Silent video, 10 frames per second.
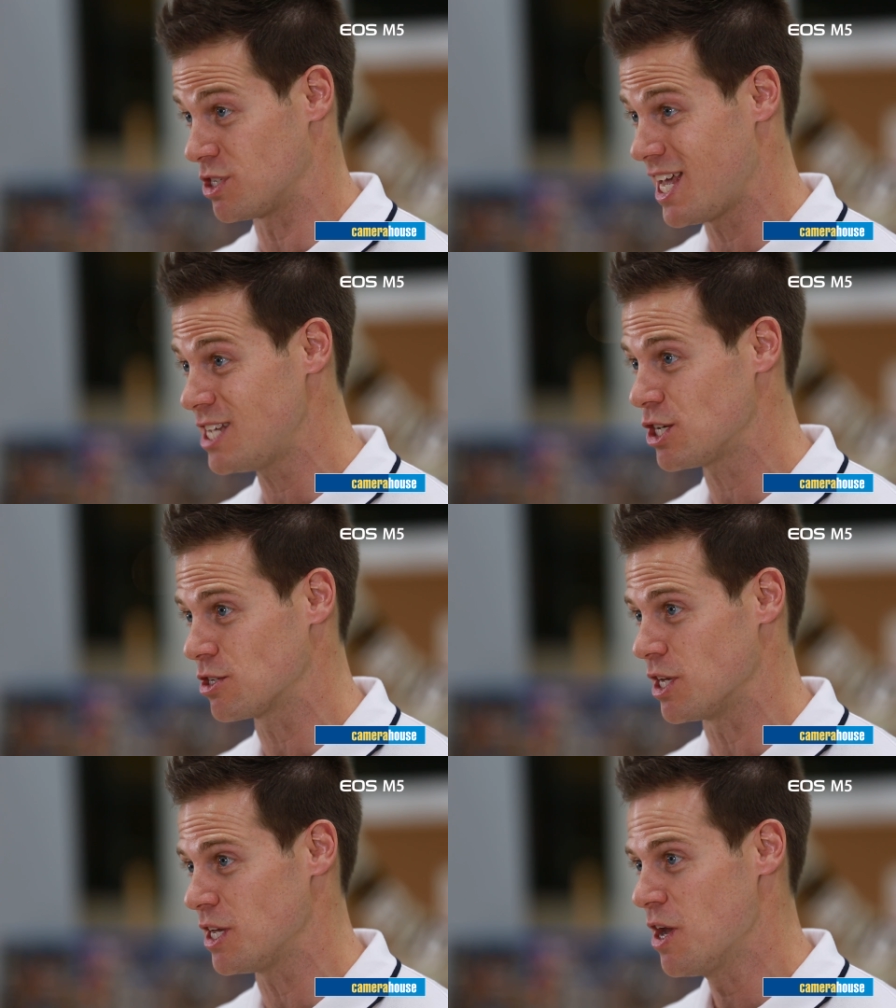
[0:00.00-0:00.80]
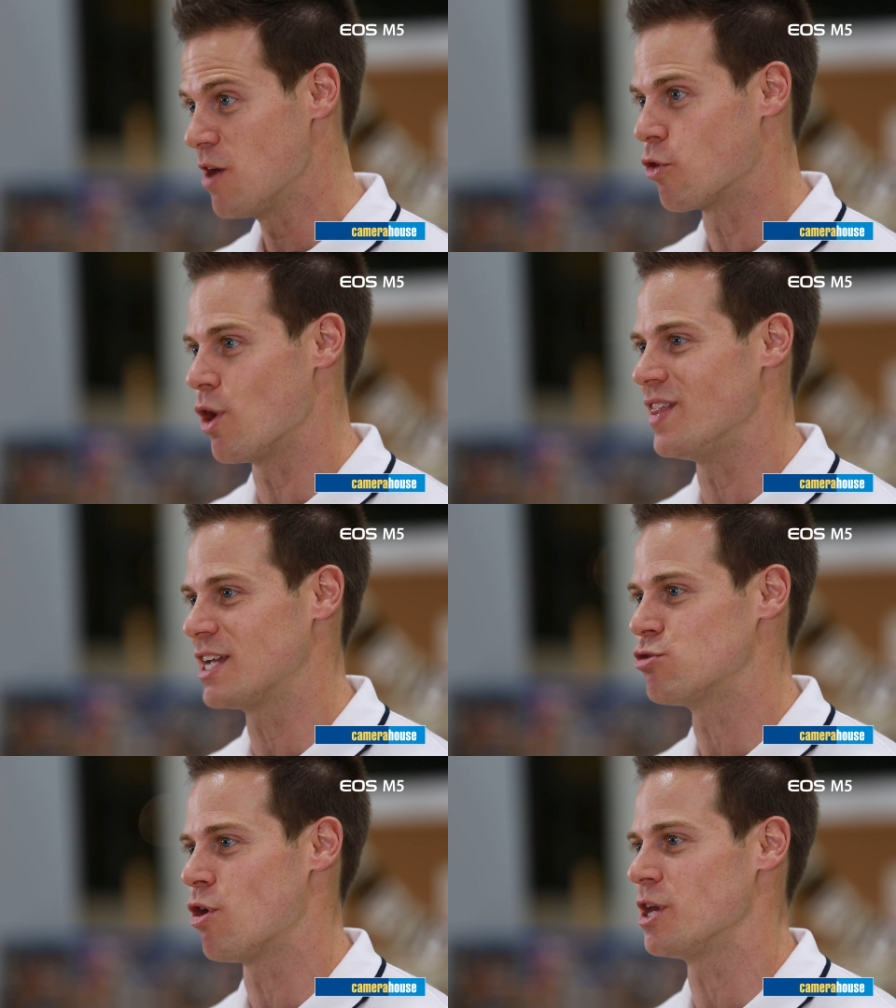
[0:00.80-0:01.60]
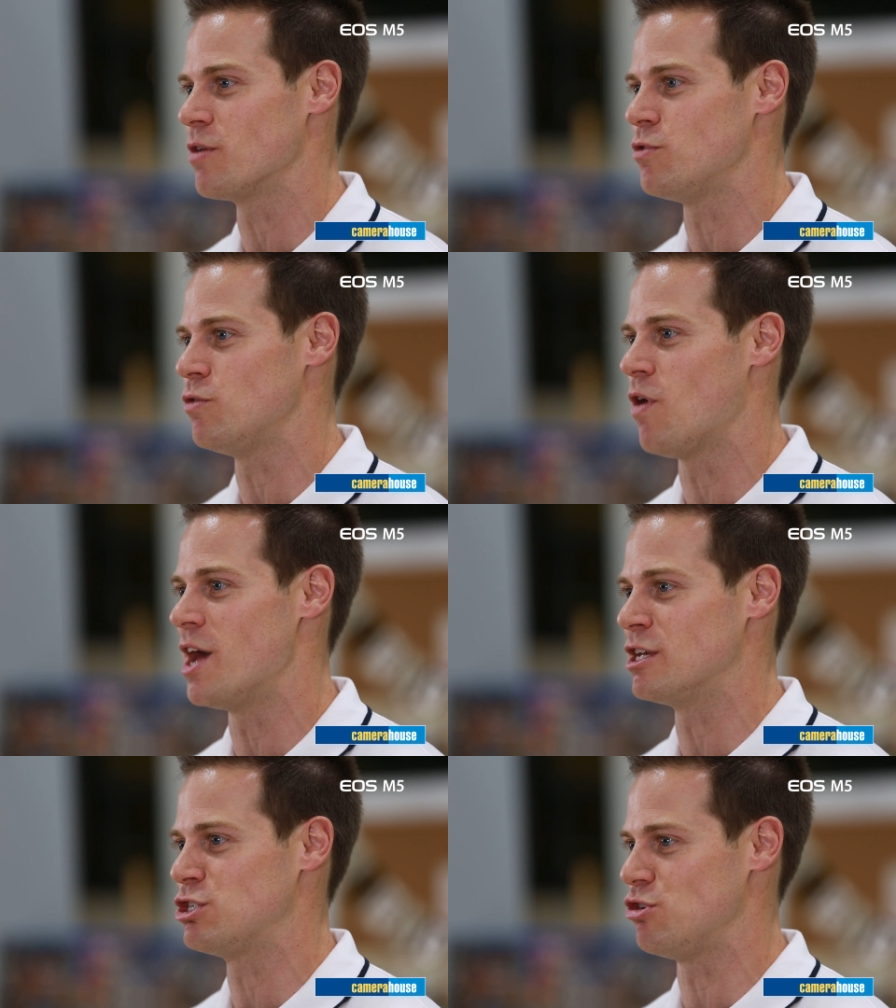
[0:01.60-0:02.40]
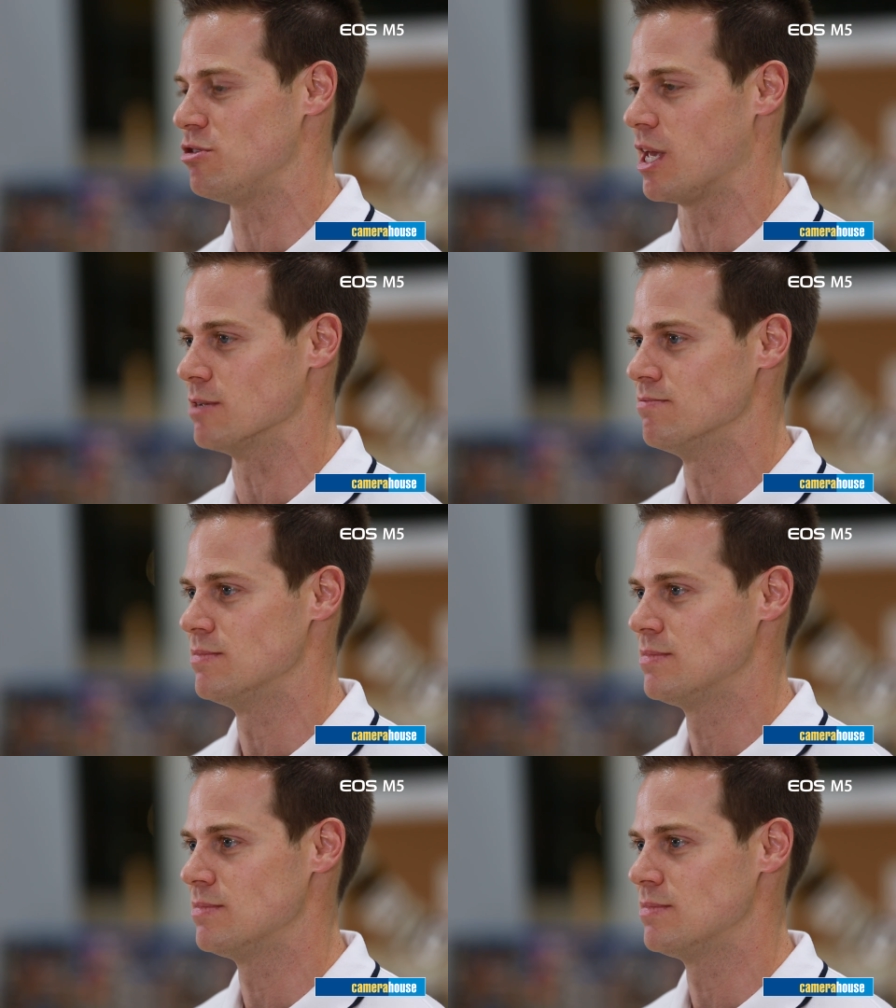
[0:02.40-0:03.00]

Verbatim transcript: strategically for electronic viewfinder shooting.